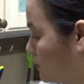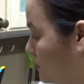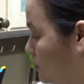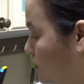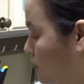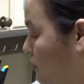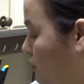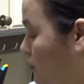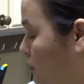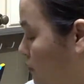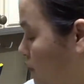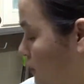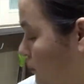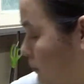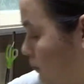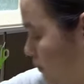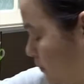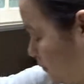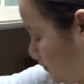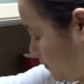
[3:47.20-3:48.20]
So just a little
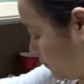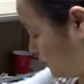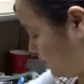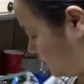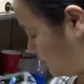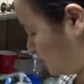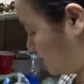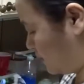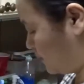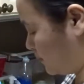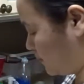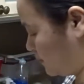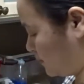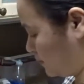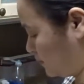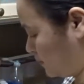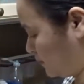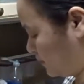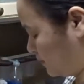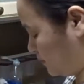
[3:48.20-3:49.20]
bit right now, and a little bit
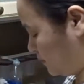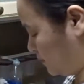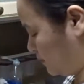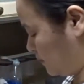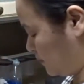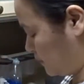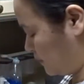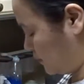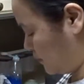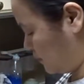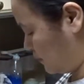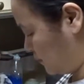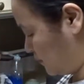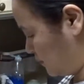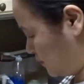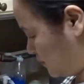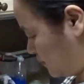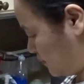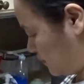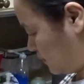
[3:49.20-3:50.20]
later, you're going to add it to
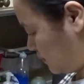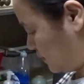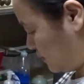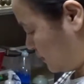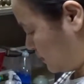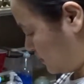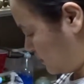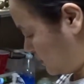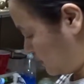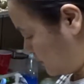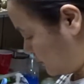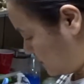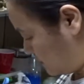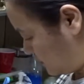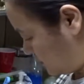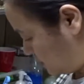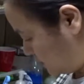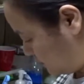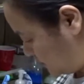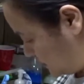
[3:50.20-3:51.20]
the egg batter mix
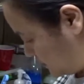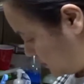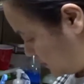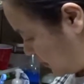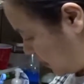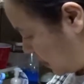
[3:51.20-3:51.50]
too.